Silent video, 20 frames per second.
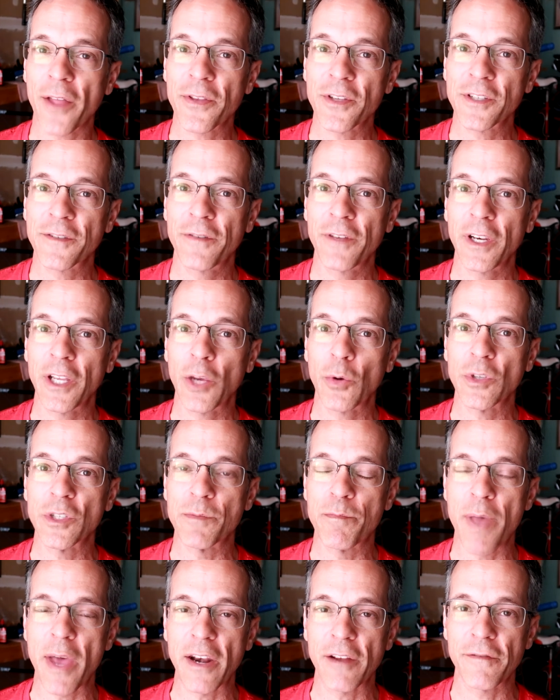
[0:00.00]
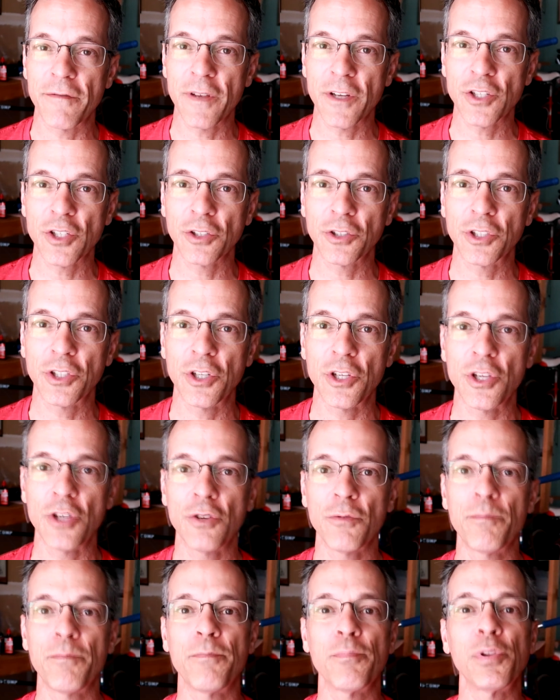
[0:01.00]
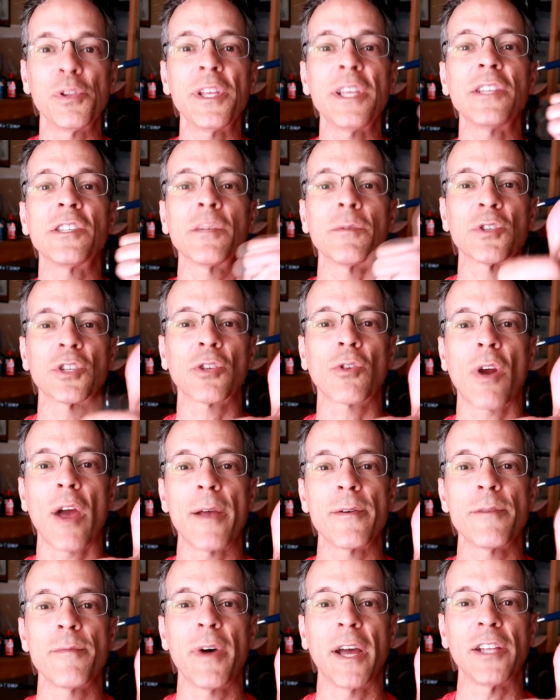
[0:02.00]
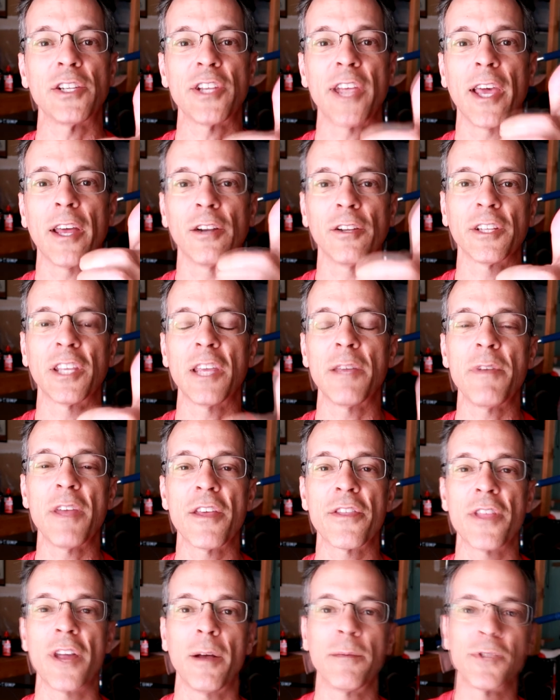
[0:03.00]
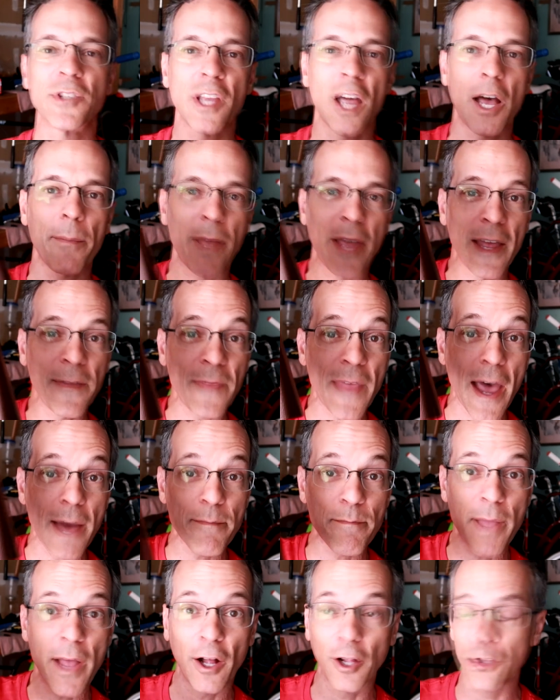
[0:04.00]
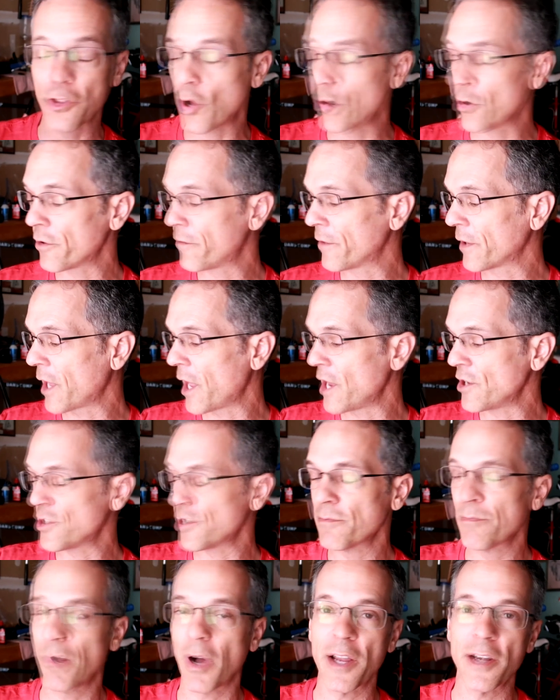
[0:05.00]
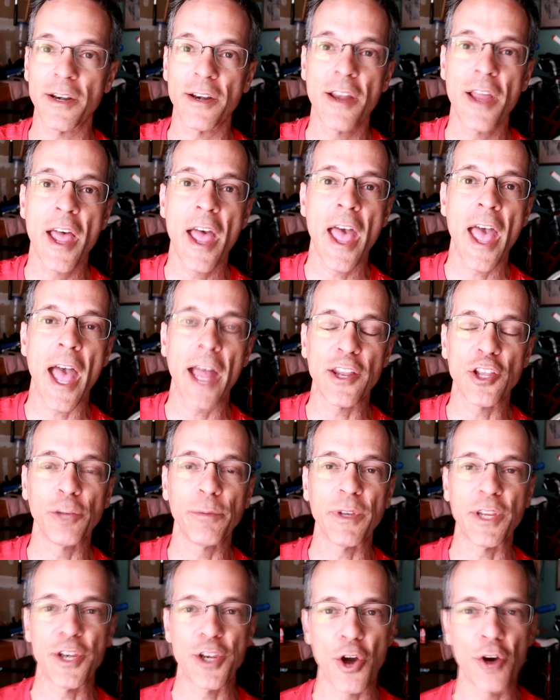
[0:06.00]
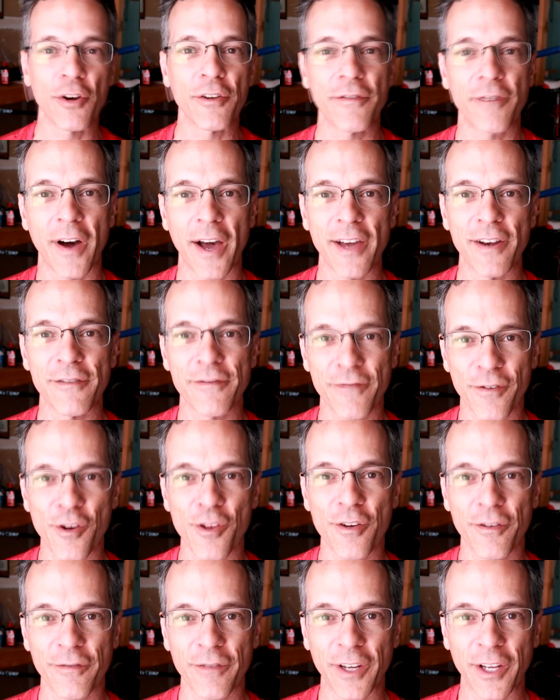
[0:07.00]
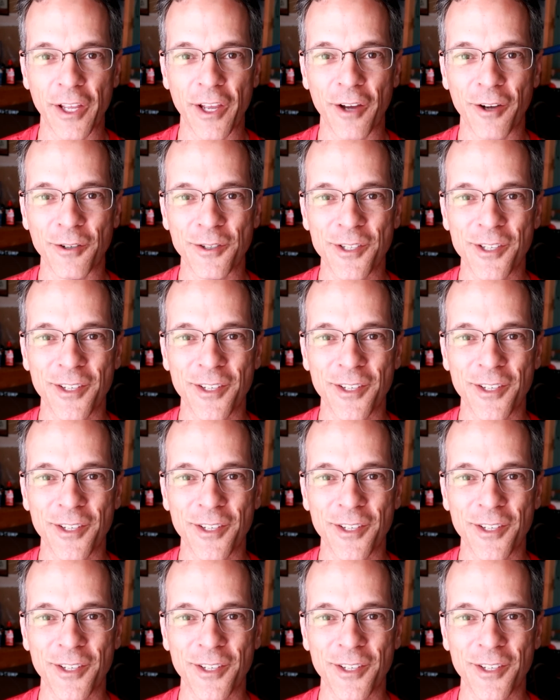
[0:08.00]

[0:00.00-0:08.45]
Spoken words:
this video was beneficial to you, please subscribe to my channel, give me a thumbs up, hit that bell notification button, and you'll be notified of further videos.